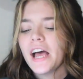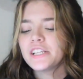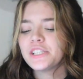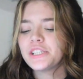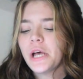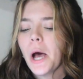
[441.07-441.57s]

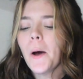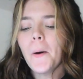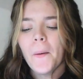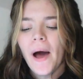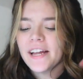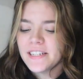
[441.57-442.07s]
So
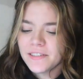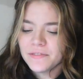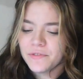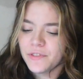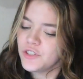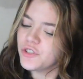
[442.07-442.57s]
I
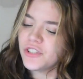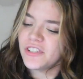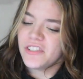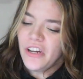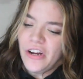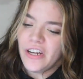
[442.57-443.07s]
didn't finish the
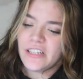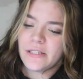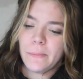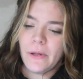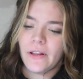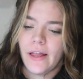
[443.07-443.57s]
series,
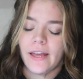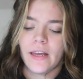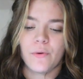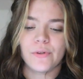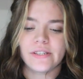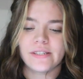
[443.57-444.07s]
but like
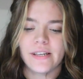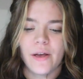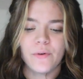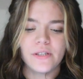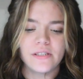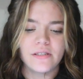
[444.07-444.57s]
it was it
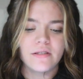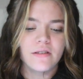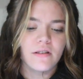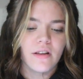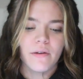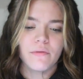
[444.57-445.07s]

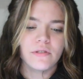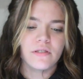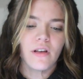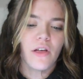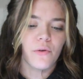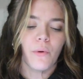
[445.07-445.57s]
was it
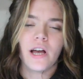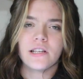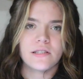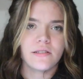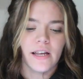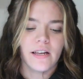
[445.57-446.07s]
was
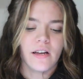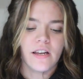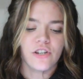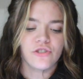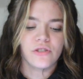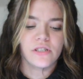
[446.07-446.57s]
otherwise like
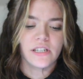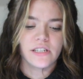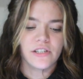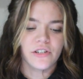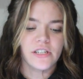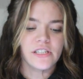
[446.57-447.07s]
an interesting
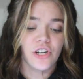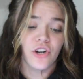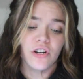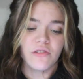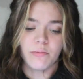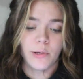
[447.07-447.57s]
series. It
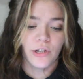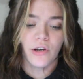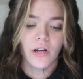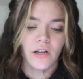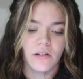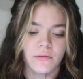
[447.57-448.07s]
could have been
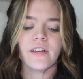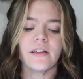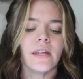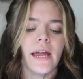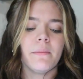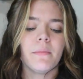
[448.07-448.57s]
good. The
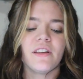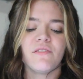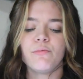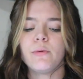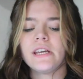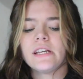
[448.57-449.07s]
Enlightenment
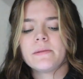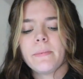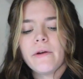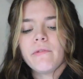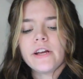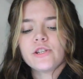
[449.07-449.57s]
of Bees
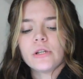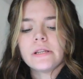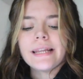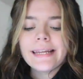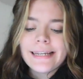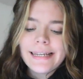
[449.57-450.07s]
by Rachel
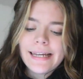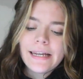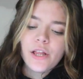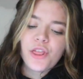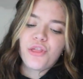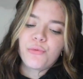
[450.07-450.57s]

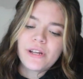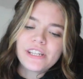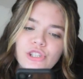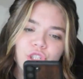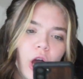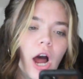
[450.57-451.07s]
Linden, three
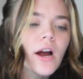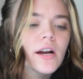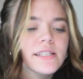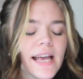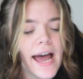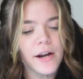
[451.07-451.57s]

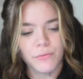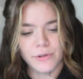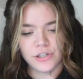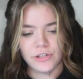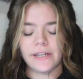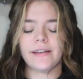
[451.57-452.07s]
stars. I had
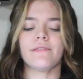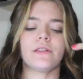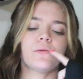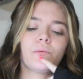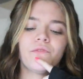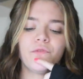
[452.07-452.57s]
originally given
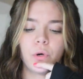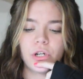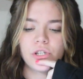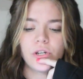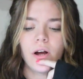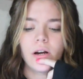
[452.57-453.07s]
this one four
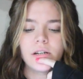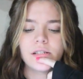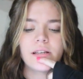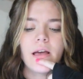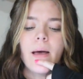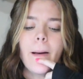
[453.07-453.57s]

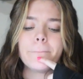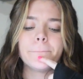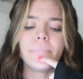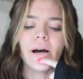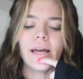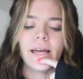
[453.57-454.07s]
stars,
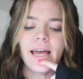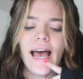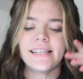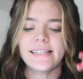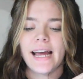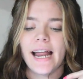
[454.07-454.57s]
but
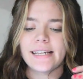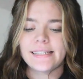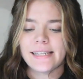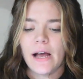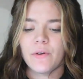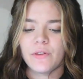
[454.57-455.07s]
as it kind of
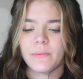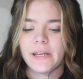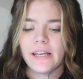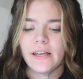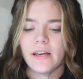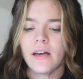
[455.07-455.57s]
sat with
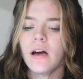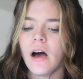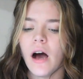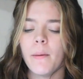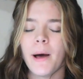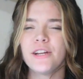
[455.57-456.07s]
me,
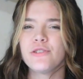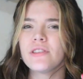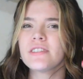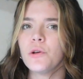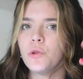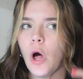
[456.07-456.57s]
um, I do
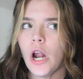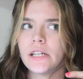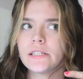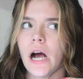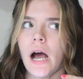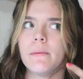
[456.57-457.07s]
this a lot
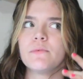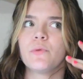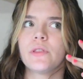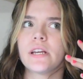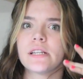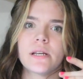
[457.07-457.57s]
of times
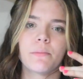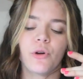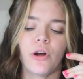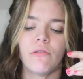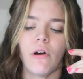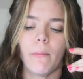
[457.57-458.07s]
with
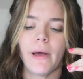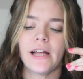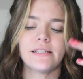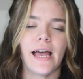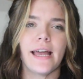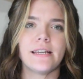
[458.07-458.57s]
contemporary
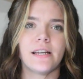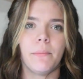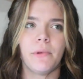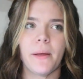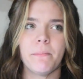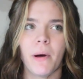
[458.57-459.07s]
romance. I end
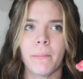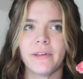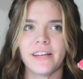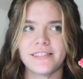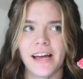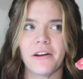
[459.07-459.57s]
up like
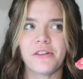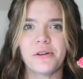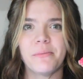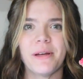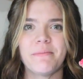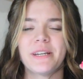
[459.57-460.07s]
bumping it down a
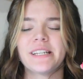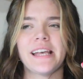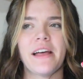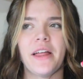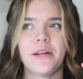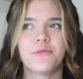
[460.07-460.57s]
little bit because
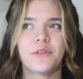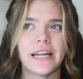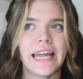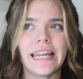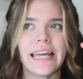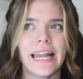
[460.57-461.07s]
I like
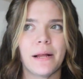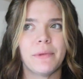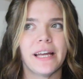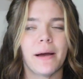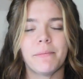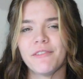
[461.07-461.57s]
forget it and I'm
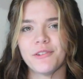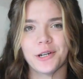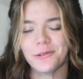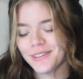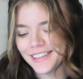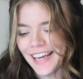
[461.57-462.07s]
like, I'm never
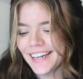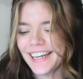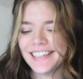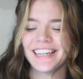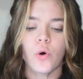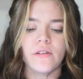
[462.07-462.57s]
going to read that
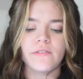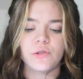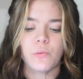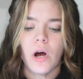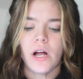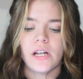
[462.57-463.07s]
again. Court of
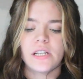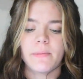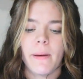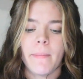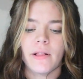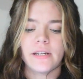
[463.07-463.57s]
Swans
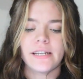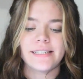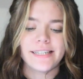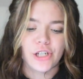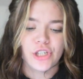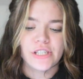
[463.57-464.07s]
by Melanie
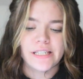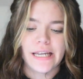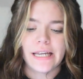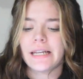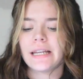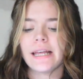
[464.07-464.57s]

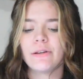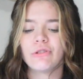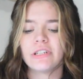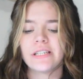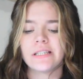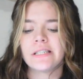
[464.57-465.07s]
Dickerson. It
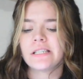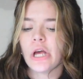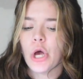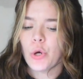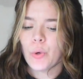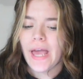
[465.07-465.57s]
was
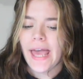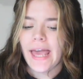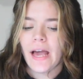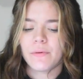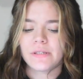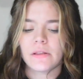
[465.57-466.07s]

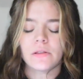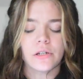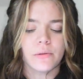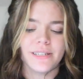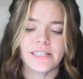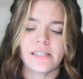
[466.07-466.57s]
okay. I was a
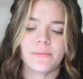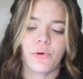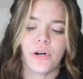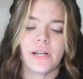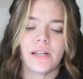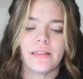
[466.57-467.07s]
little bit
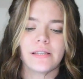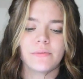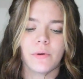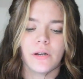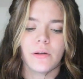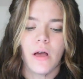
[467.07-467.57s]
disappointed in this
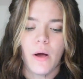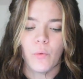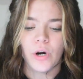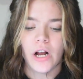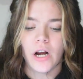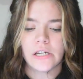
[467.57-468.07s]
one.
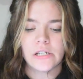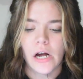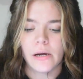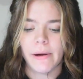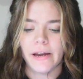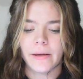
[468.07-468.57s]
We're not going to
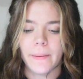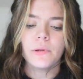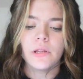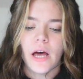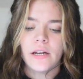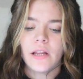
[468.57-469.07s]
talk about it.
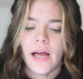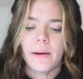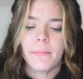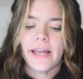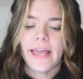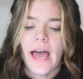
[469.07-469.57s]

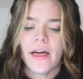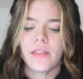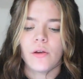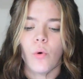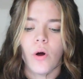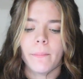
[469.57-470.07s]
Bloodline by
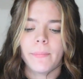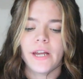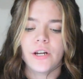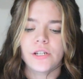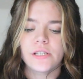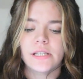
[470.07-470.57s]
Kathi Oram
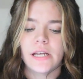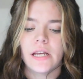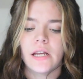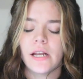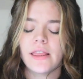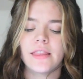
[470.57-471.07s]

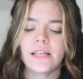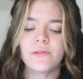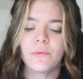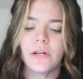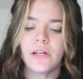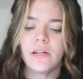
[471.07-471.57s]
Peterson. This
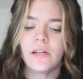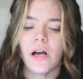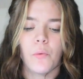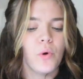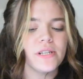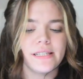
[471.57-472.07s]
this one
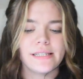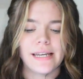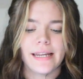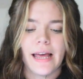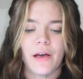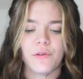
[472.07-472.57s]
was a
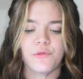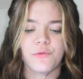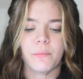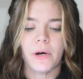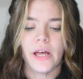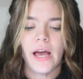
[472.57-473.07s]
DNF,
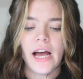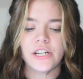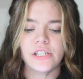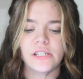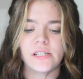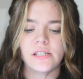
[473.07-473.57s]
but I
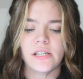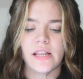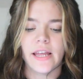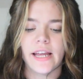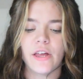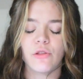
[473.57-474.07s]
just,
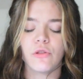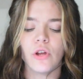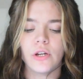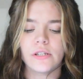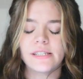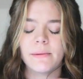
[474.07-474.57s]
like, it
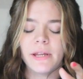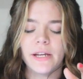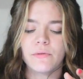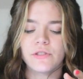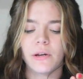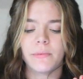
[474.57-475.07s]
looked, seemed like
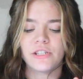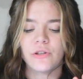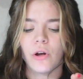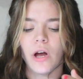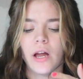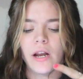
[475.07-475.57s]
it was going to be
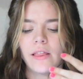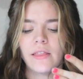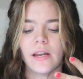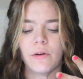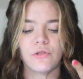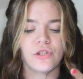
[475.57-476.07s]
so good, and
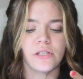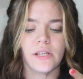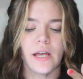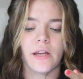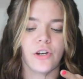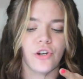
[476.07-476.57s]
then it was just,
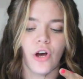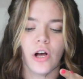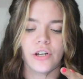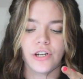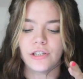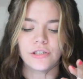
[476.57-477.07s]
like,
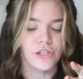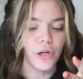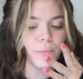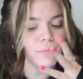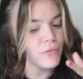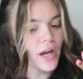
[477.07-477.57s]
not good,
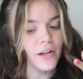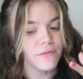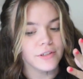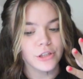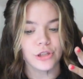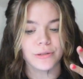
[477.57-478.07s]
so I didn't
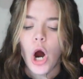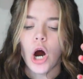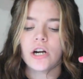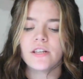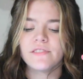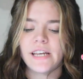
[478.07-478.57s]
finish it.
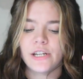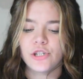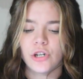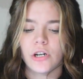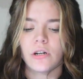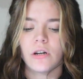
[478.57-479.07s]
Heart of
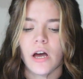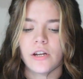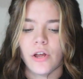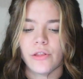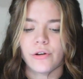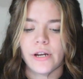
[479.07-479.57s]
Danger,
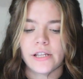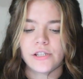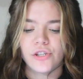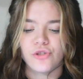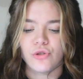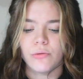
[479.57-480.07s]
another
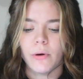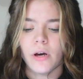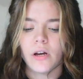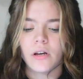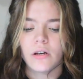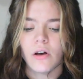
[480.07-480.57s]
Nancy Drew book.